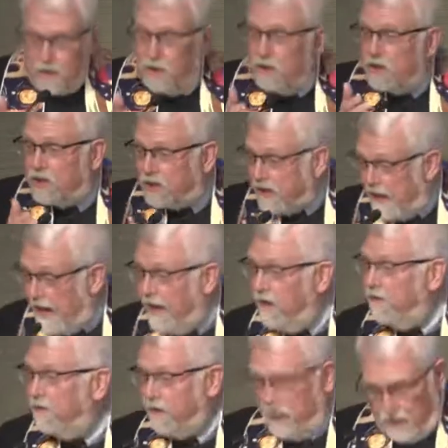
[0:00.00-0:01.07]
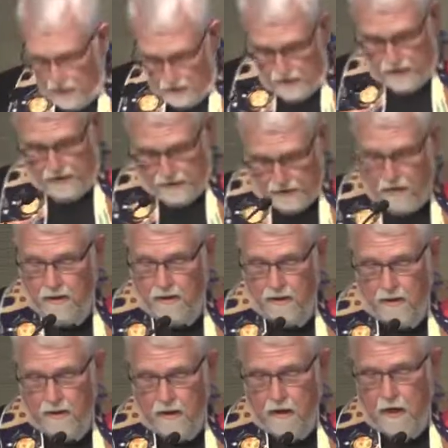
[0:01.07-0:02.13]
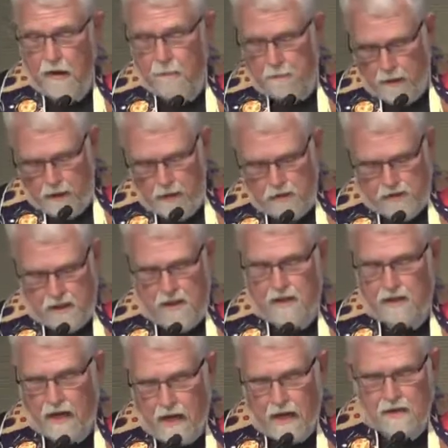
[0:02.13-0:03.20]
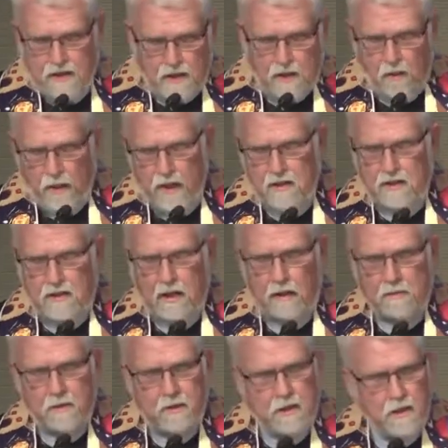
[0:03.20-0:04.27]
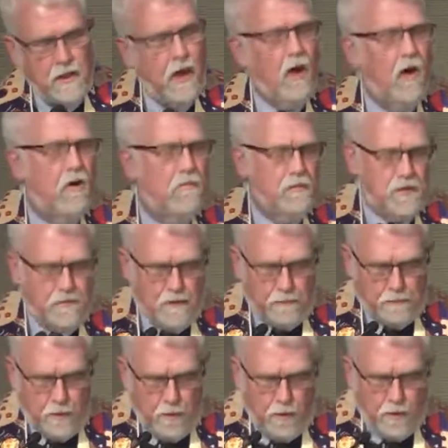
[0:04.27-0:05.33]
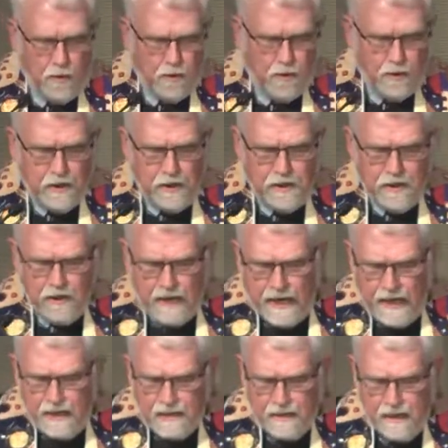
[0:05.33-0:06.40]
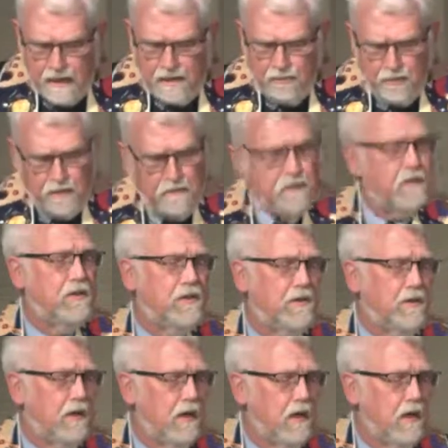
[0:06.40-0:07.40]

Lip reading: to save the earth, opposing toxic waste dumps near homes of the poor or in the land and rivers